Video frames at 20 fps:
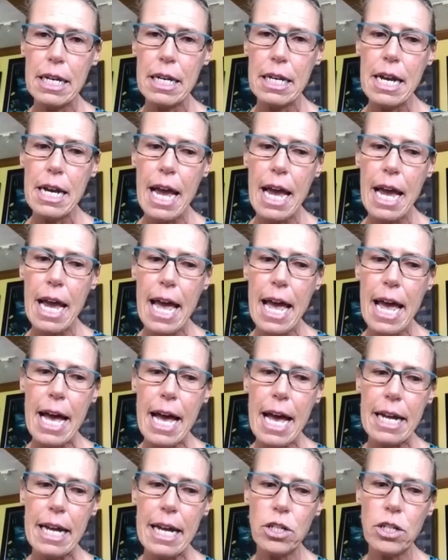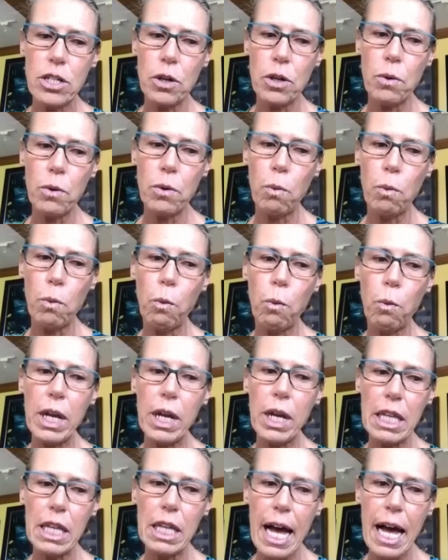and
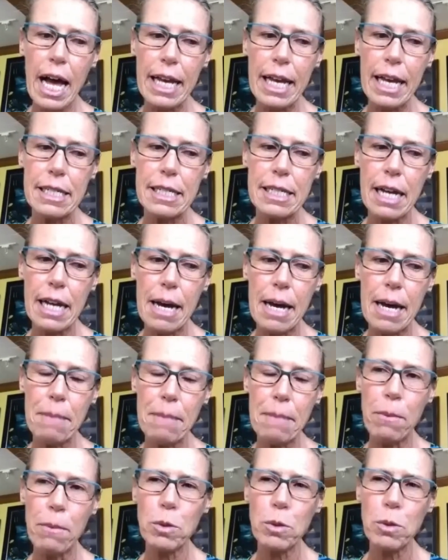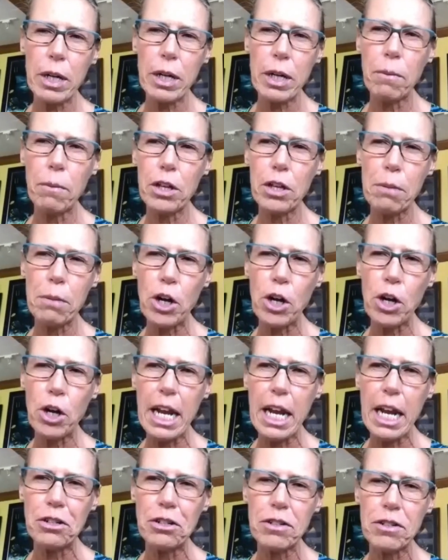realized I was working with a
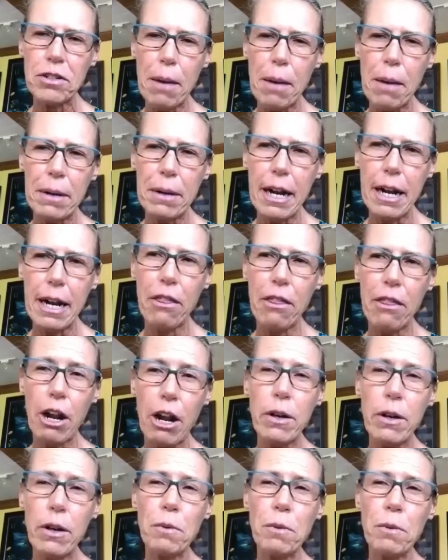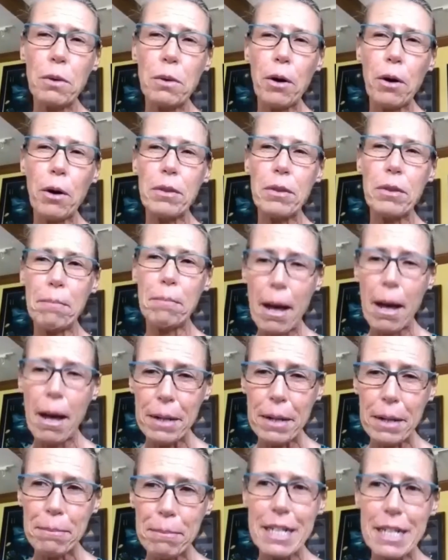communications company, and I thought I always wanted to work with the
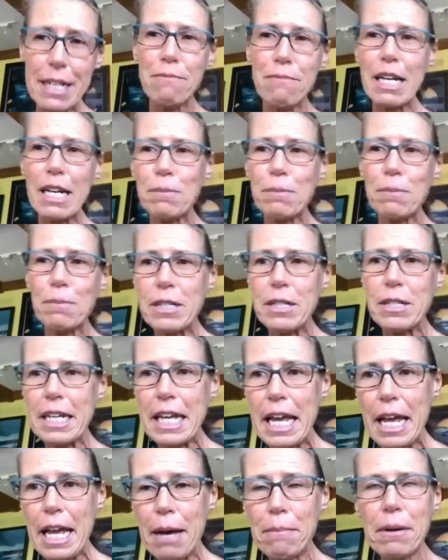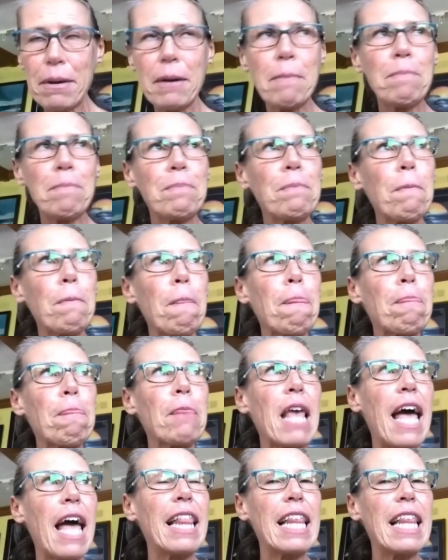public because of my experience at camp.
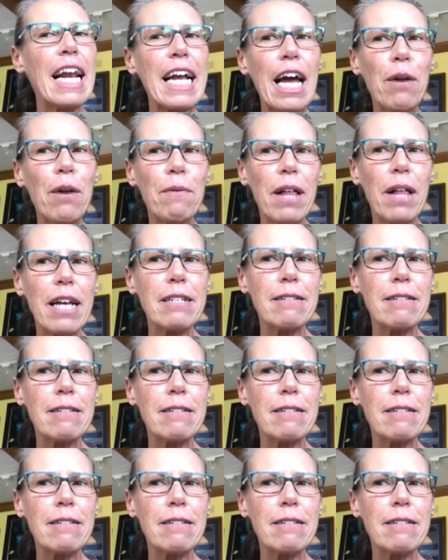And then I kind of realized